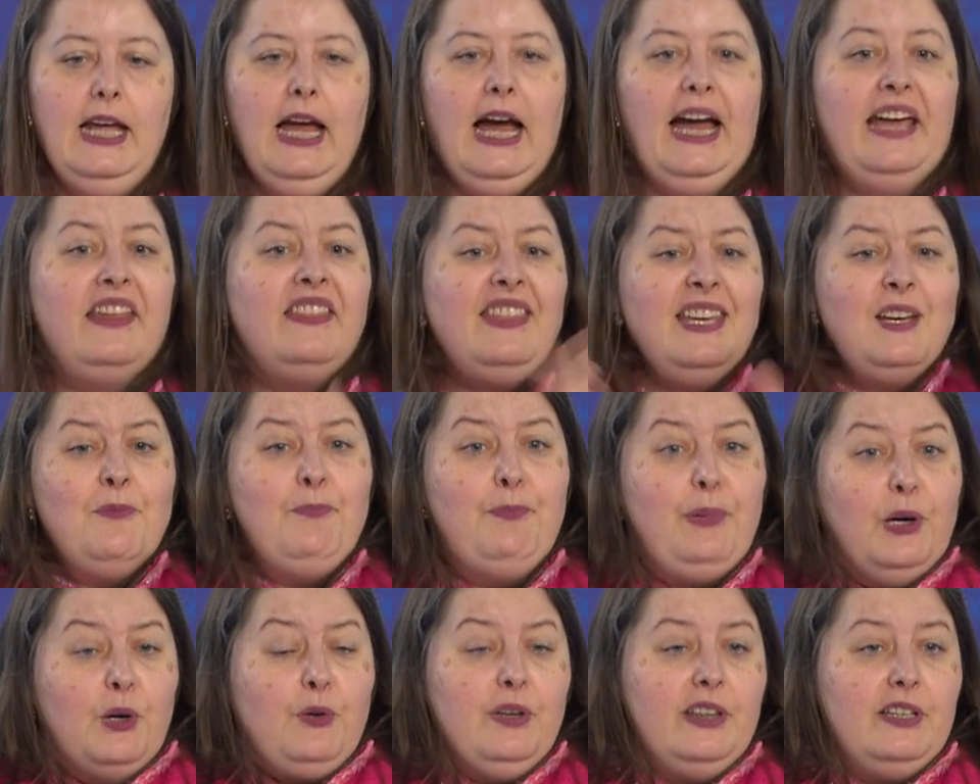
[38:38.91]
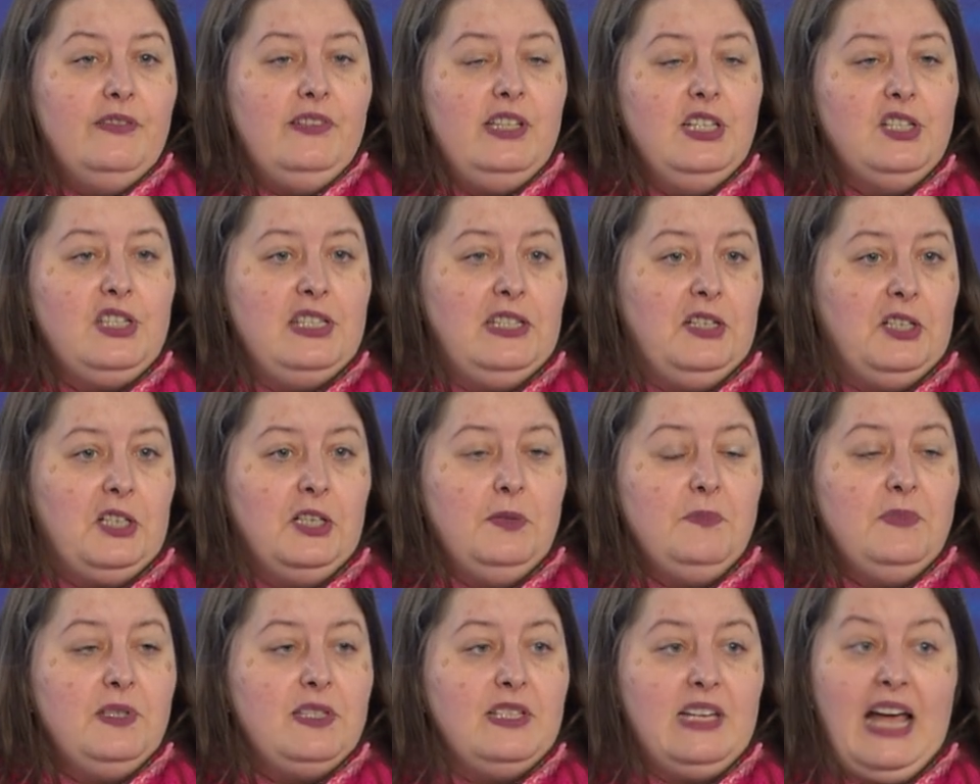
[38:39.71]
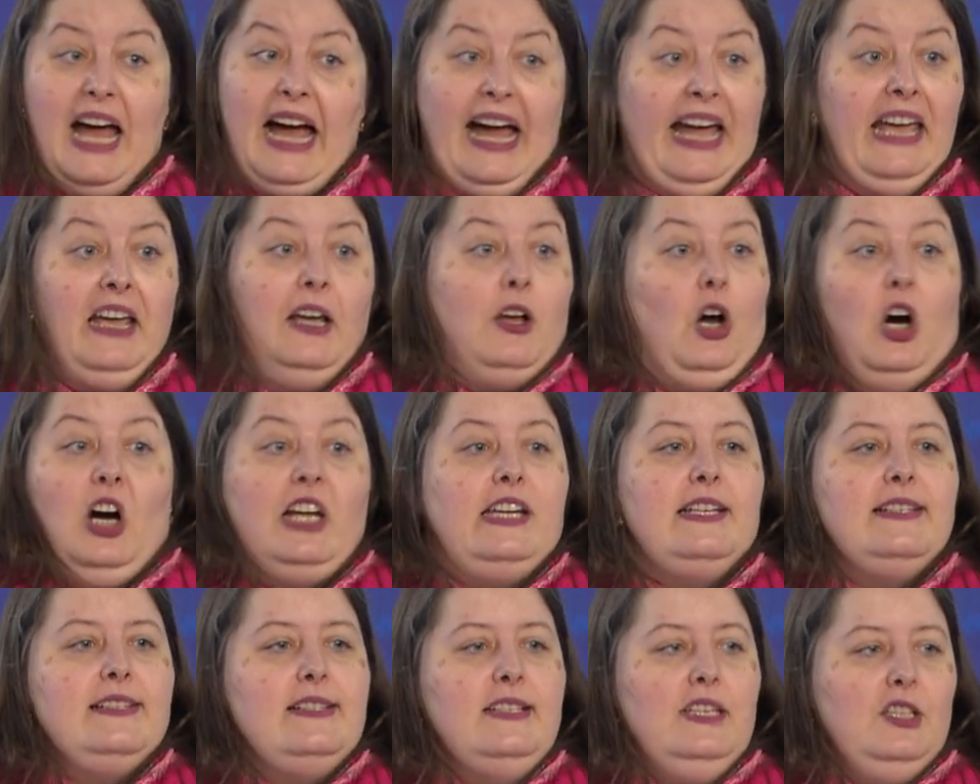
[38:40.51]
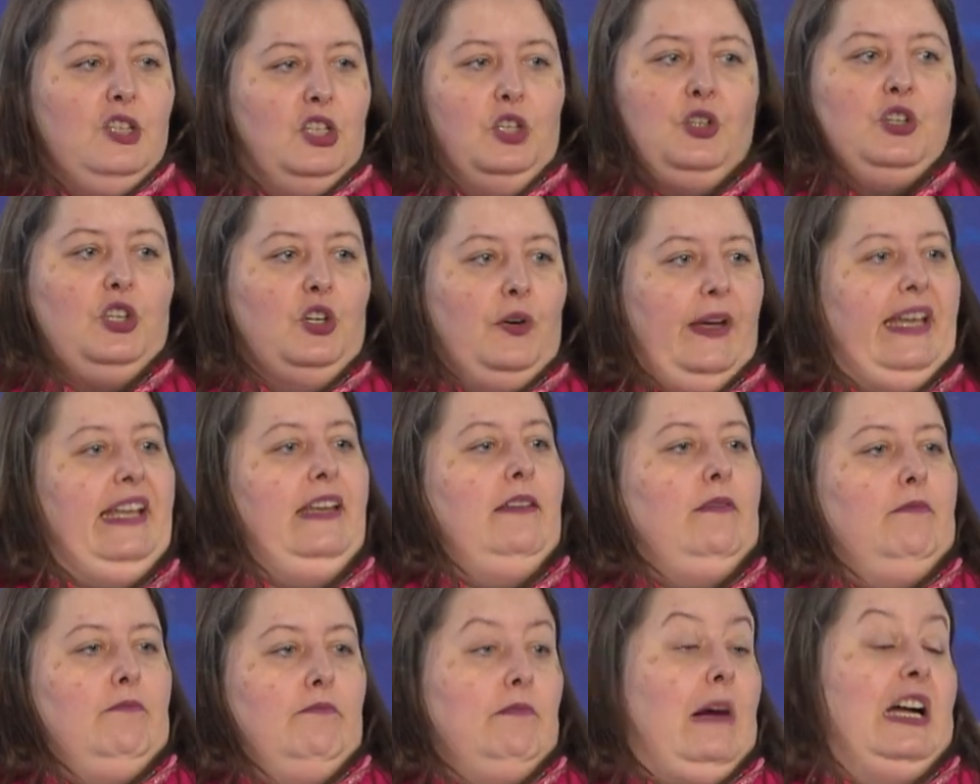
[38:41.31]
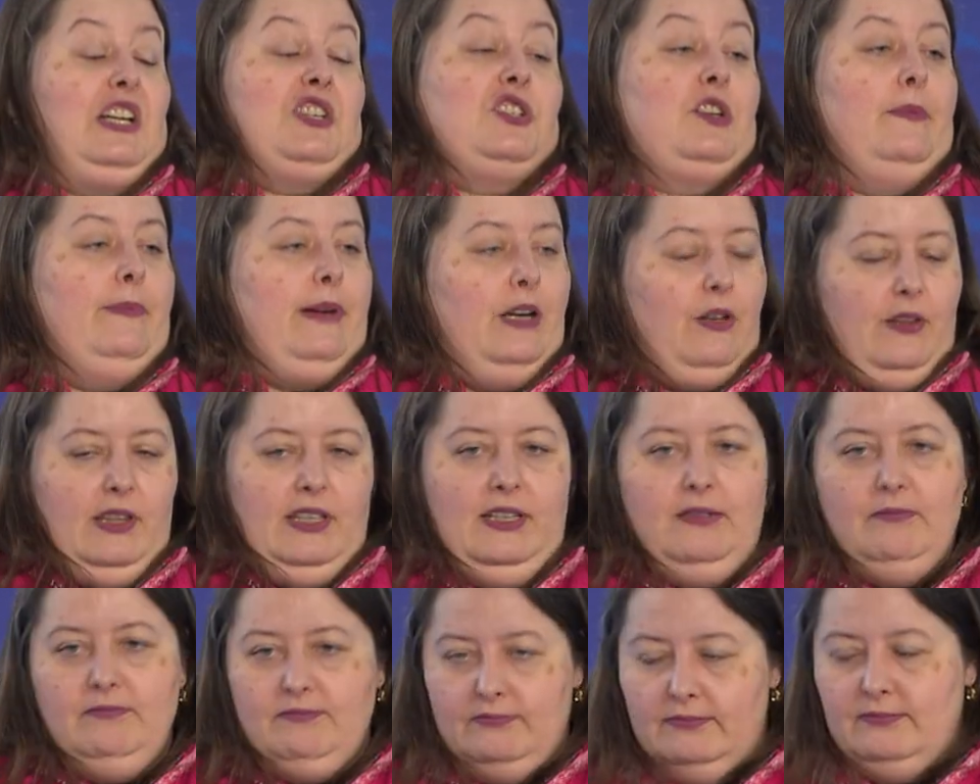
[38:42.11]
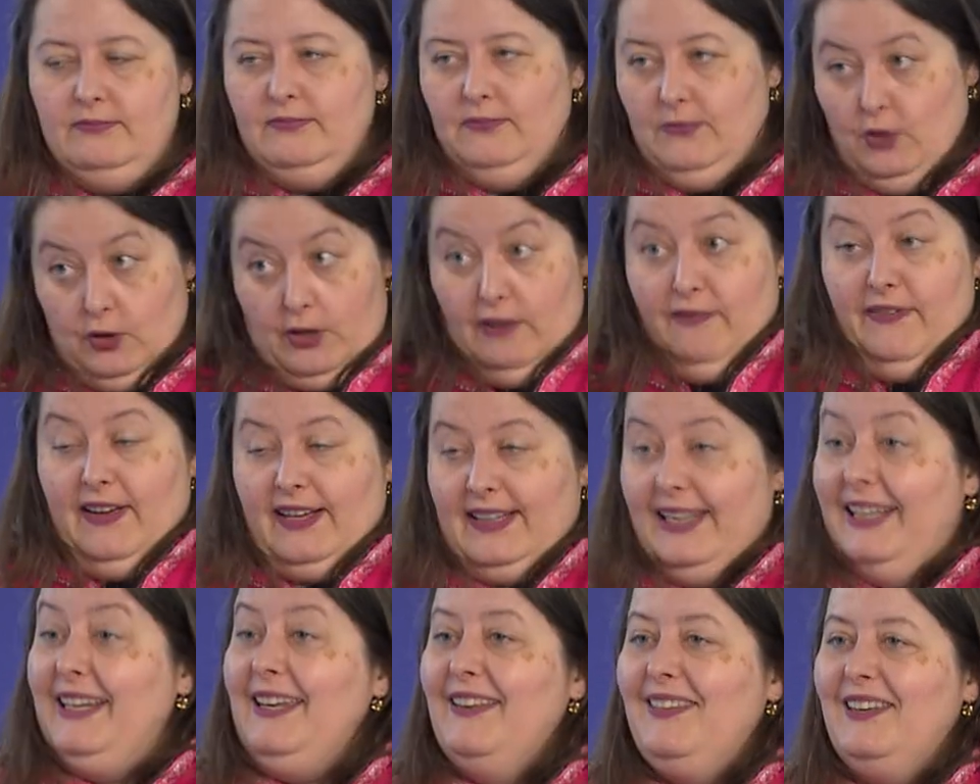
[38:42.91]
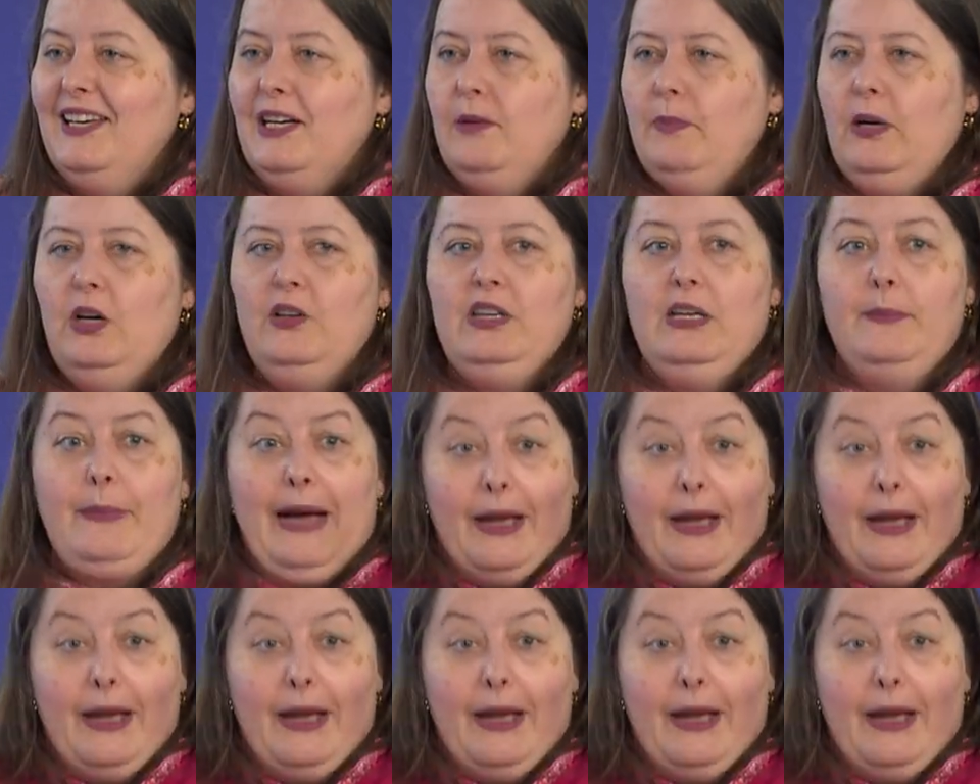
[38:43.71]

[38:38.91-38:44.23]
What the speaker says: I think both of these terms, I honestly don't know much about them, or in fact anything about them.